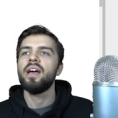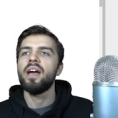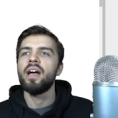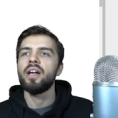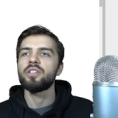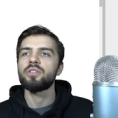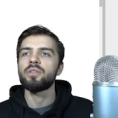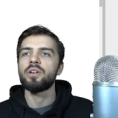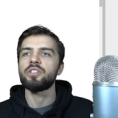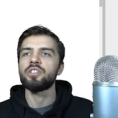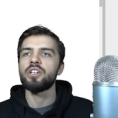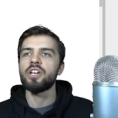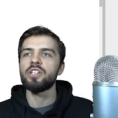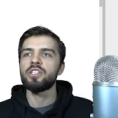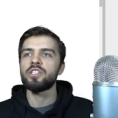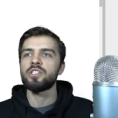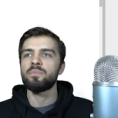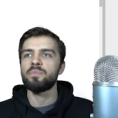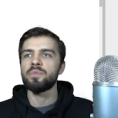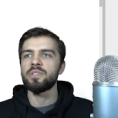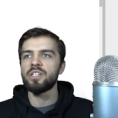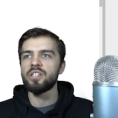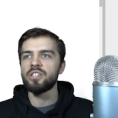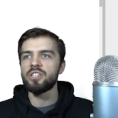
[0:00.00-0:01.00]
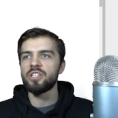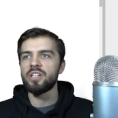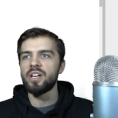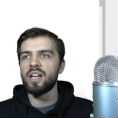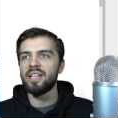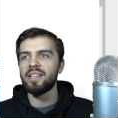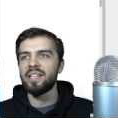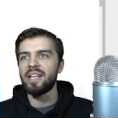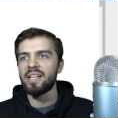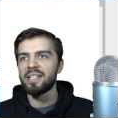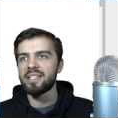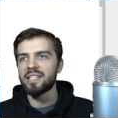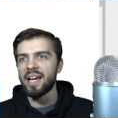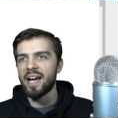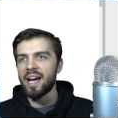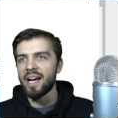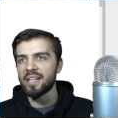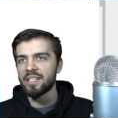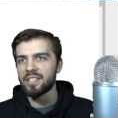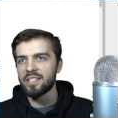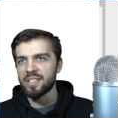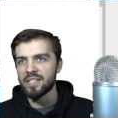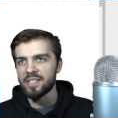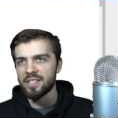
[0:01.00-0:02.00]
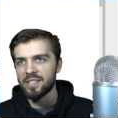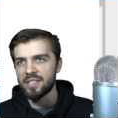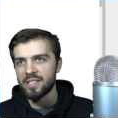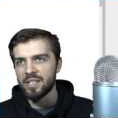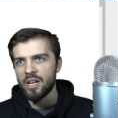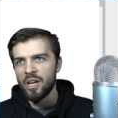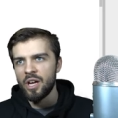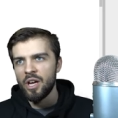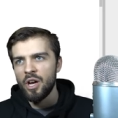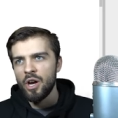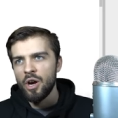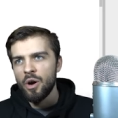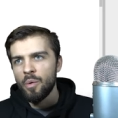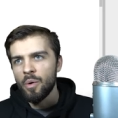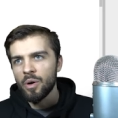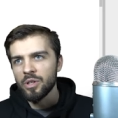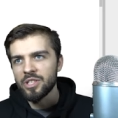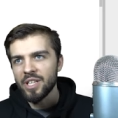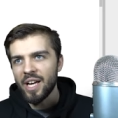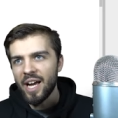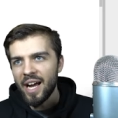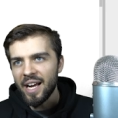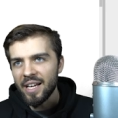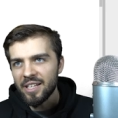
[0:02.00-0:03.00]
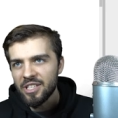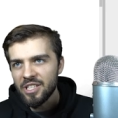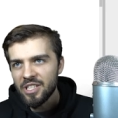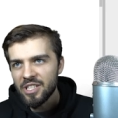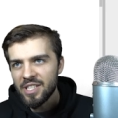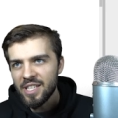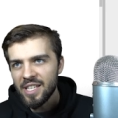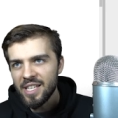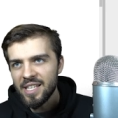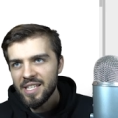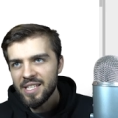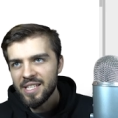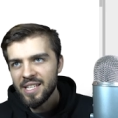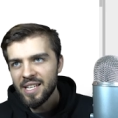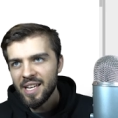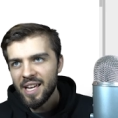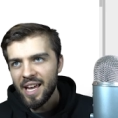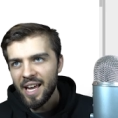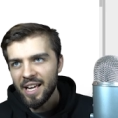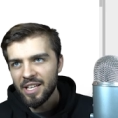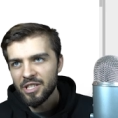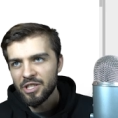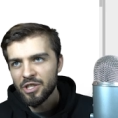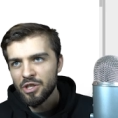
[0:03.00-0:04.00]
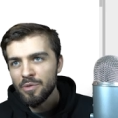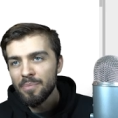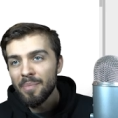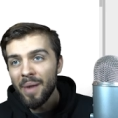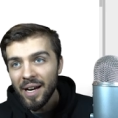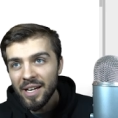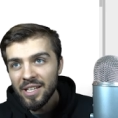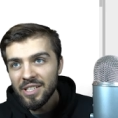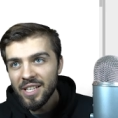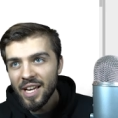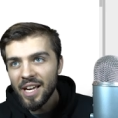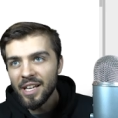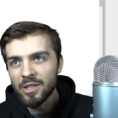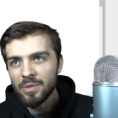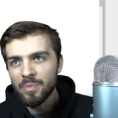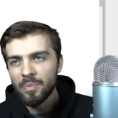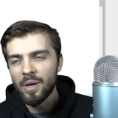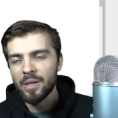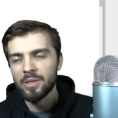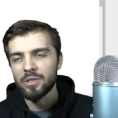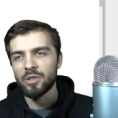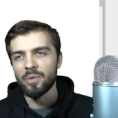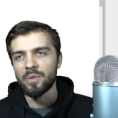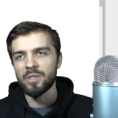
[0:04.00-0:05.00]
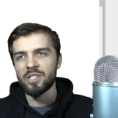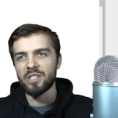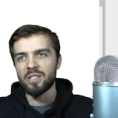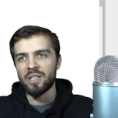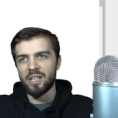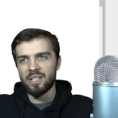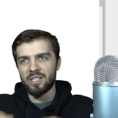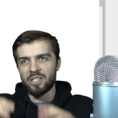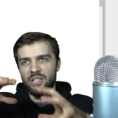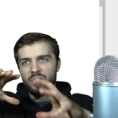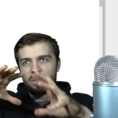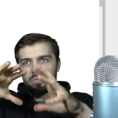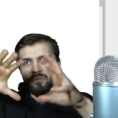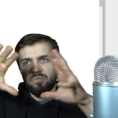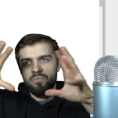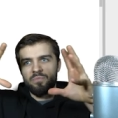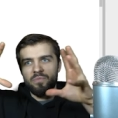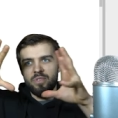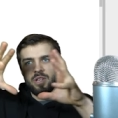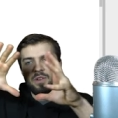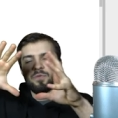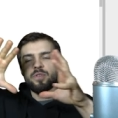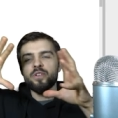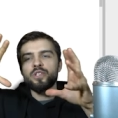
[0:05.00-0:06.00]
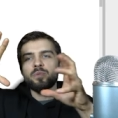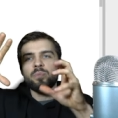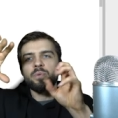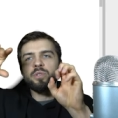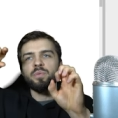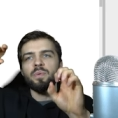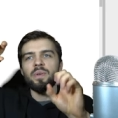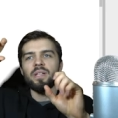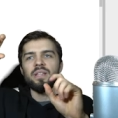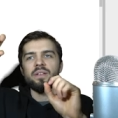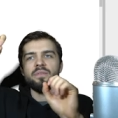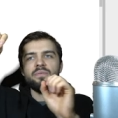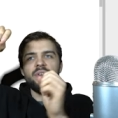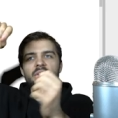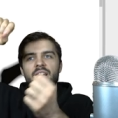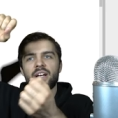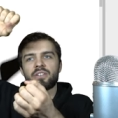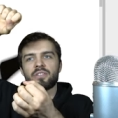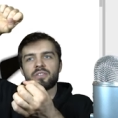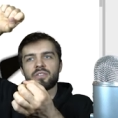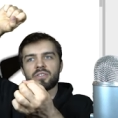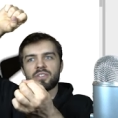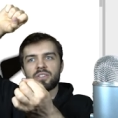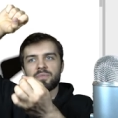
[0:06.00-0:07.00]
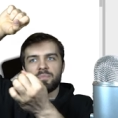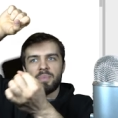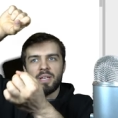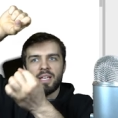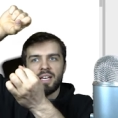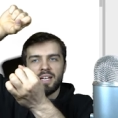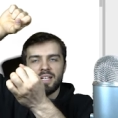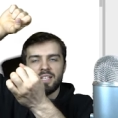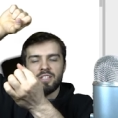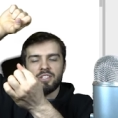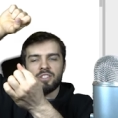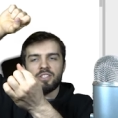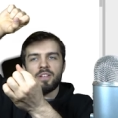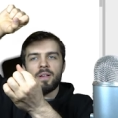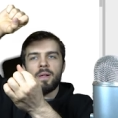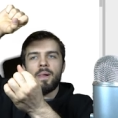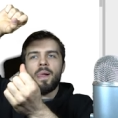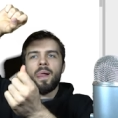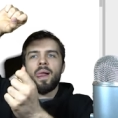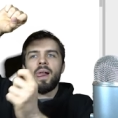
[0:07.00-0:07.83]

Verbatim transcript: And so I change its position, and then its axis, well, its axis is x two minus x one. So it's, it's the difference between the vectors, because